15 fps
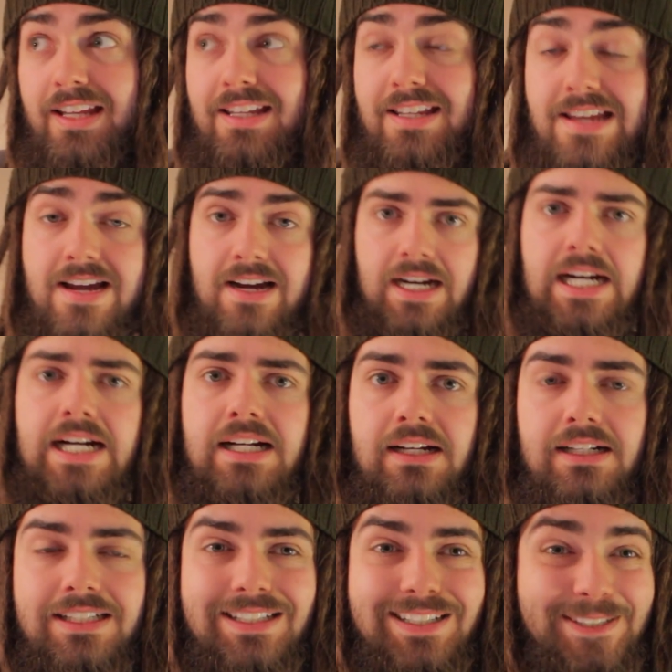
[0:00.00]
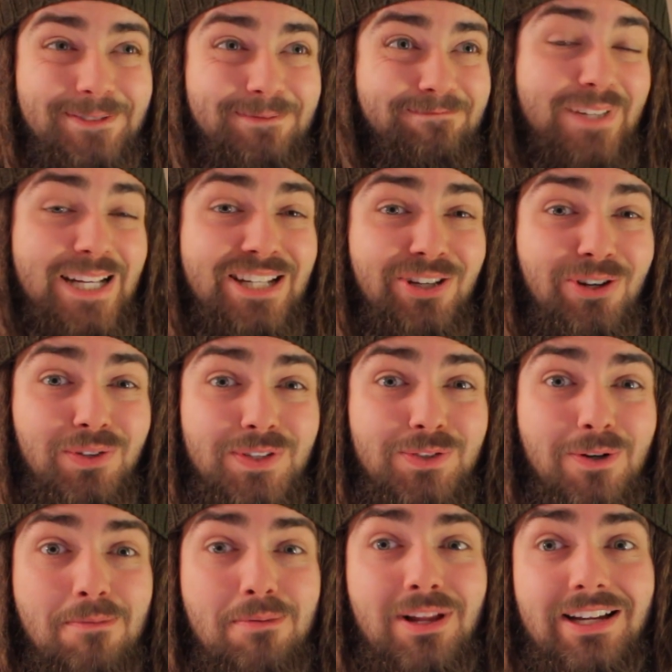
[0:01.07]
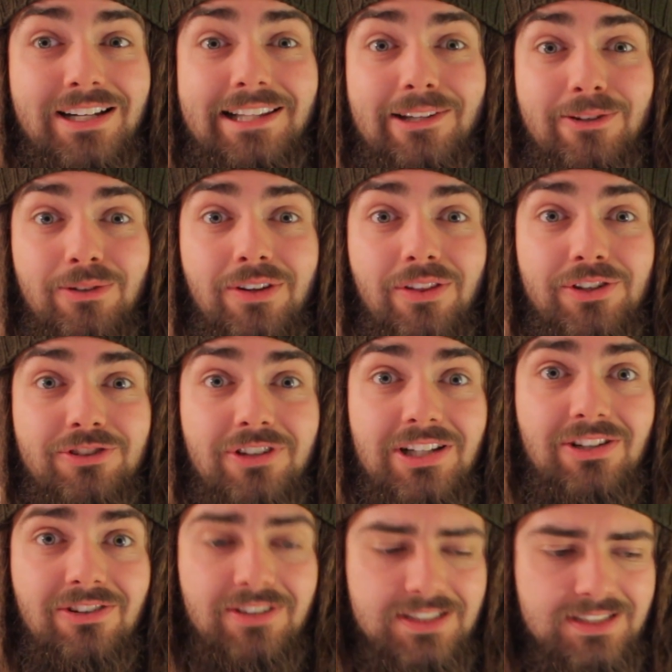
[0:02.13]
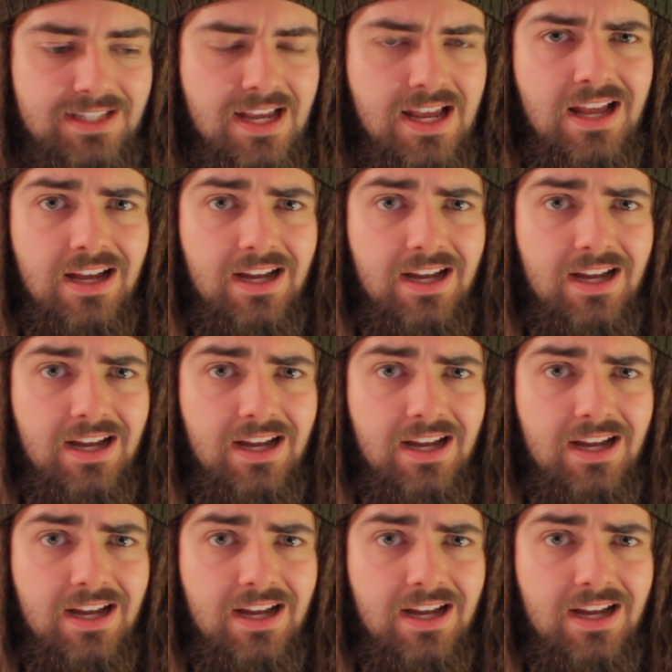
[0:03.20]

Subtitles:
Yeah, been told to apply glue to the dreadlocks.